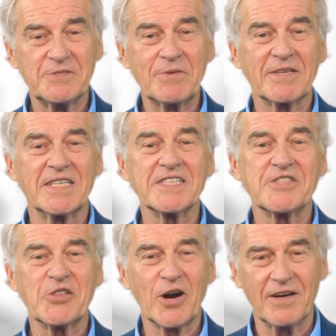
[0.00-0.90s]
building a
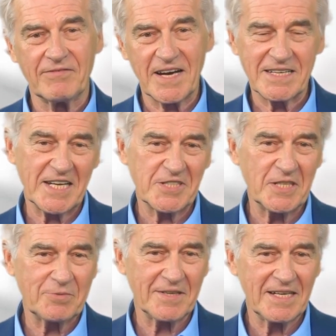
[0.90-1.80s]
strong
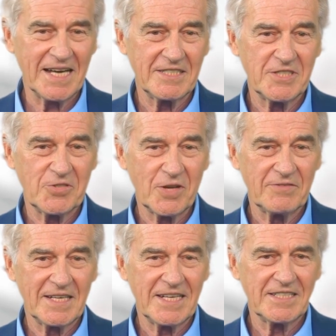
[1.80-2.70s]
foundation with an
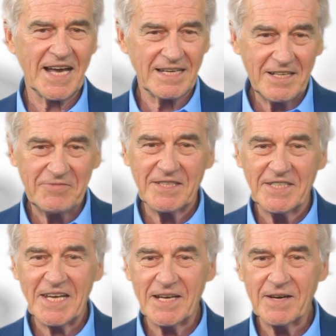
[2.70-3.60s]
industry-leading scientific
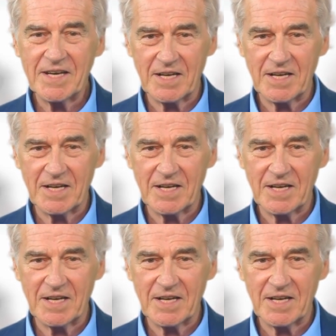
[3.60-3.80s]
team